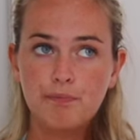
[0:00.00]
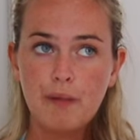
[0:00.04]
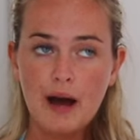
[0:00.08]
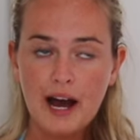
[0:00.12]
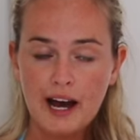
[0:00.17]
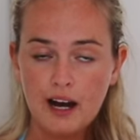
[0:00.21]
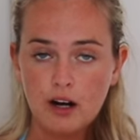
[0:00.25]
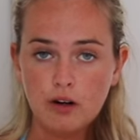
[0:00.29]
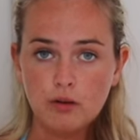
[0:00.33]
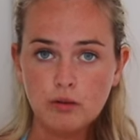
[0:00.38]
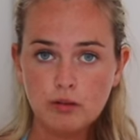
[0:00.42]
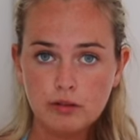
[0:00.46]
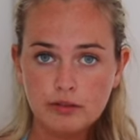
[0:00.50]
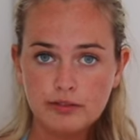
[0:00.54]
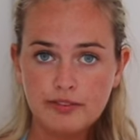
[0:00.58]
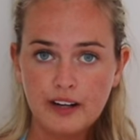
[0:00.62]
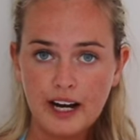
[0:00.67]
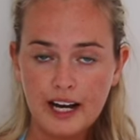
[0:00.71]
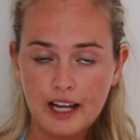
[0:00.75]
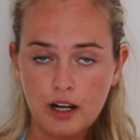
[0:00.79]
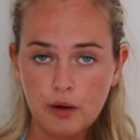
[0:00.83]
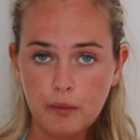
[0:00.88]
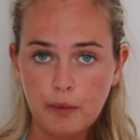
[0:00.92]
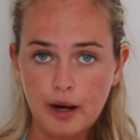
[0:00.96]
Belle for
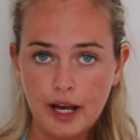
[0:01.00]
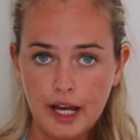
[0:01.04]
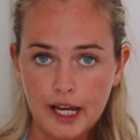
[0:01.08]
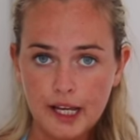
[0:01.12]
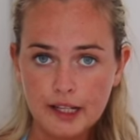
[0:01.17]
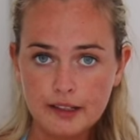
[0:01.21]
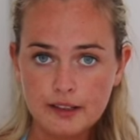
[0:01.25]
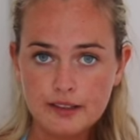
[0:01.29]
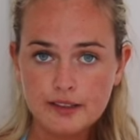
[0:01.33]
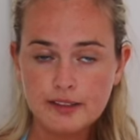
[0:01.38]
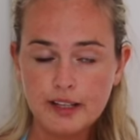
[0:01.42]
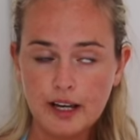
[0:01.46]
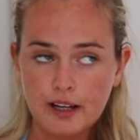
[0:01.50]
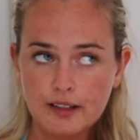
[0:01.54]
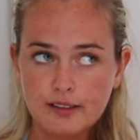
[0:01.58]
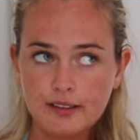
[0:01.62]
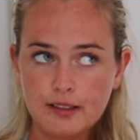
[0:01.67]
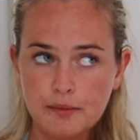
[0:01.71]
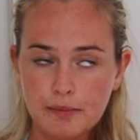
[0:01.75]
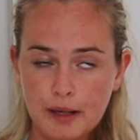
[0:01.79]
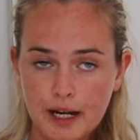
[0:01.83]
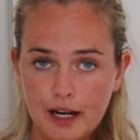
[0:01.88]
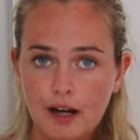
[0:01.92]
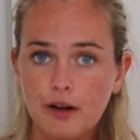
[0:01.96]
Halloween,
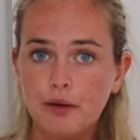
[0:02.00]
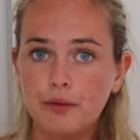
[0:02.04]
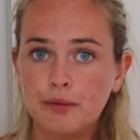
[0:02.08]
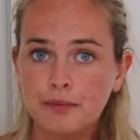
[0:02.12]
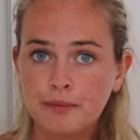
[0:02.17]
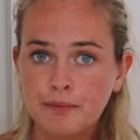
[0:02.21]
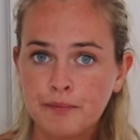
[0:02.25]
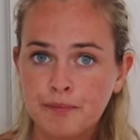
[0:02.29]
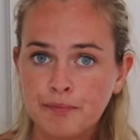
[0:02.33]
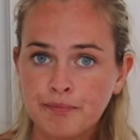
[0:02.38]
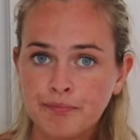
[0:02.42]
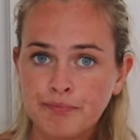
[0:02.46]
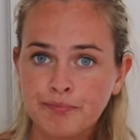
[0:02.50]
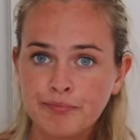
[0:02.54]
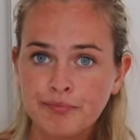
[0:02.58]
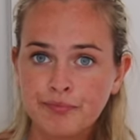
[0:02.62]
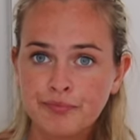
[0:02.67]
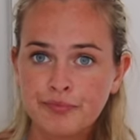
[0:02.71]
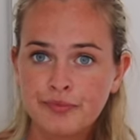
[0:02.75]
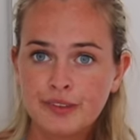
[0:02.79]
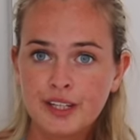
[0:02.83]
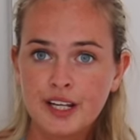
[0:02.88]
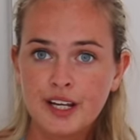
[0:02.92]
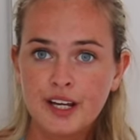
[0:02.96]
sexy Belle.
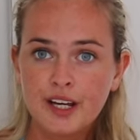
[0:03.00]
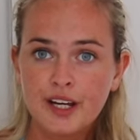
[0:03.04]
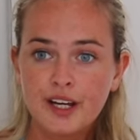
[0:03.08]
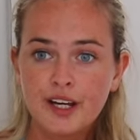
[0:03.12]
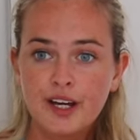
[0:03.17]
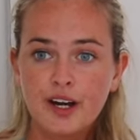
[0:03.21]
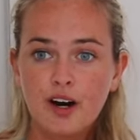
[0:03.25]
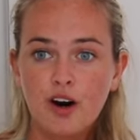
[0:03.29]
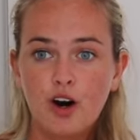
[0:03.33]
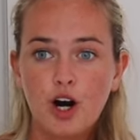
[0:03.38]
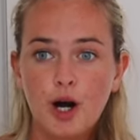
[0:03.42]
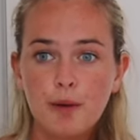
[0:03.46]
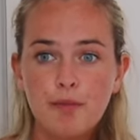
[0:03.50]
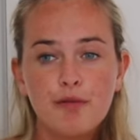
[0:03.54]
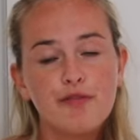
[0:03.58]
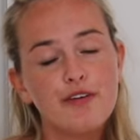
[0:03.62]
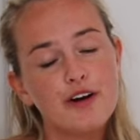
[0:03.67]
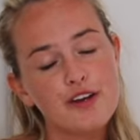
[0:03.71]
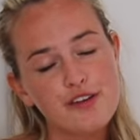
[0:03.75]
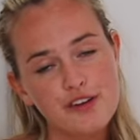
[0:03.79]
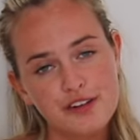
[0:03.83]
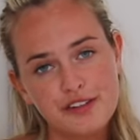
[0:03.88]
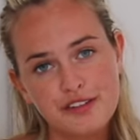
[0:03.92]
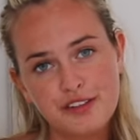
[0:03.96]
I
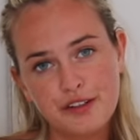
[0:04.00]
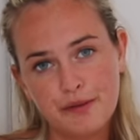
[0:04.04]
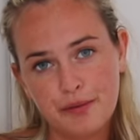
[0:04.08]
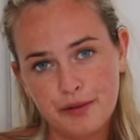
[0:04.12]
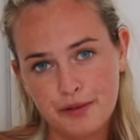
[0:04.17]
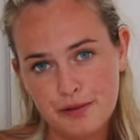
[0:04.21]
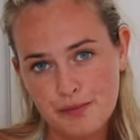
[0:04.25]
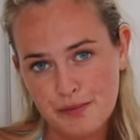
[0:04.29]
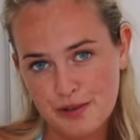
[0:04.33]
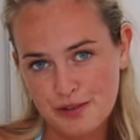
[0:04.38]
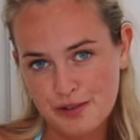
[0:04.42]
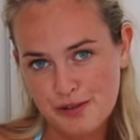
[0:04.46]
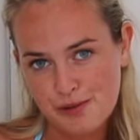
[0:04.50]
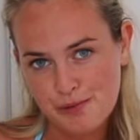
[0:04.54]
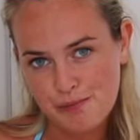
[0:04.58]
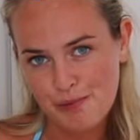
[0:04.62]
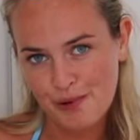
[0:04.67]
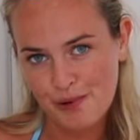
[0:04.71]
prefer dressing up as Mrs.